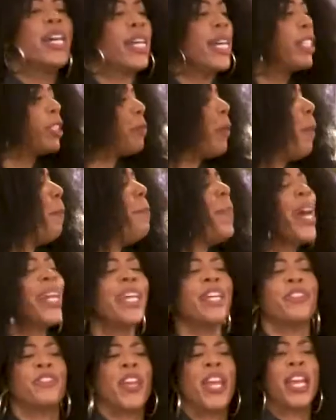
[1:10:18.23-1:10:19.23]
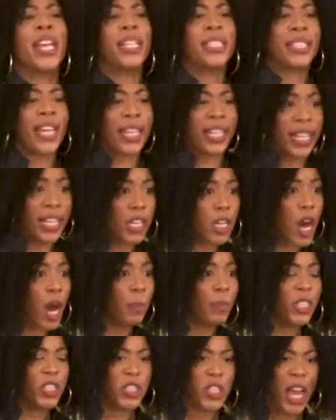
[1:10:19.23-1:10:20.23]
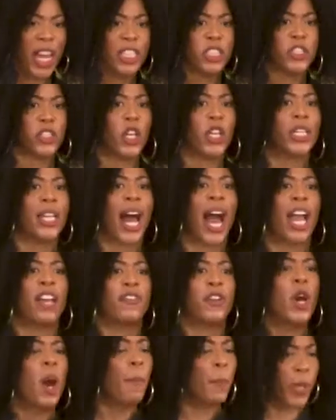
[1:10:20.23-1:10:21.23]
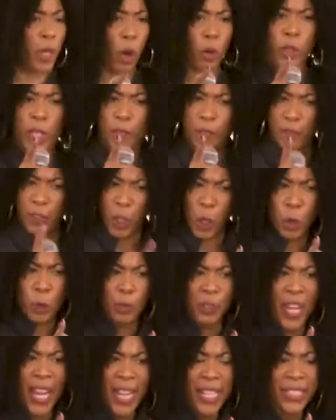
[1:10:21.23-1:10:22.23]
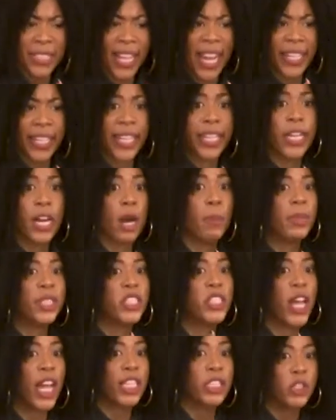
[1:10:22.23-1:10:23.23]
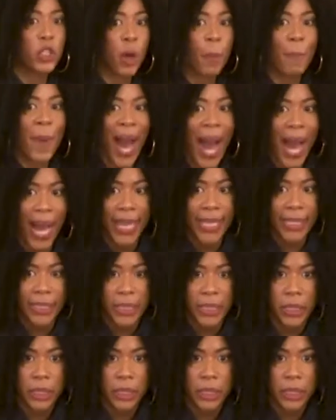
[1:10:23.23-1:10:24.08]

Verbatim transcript: it's been many things that can come and change your life, but only few things that can come and change your mind.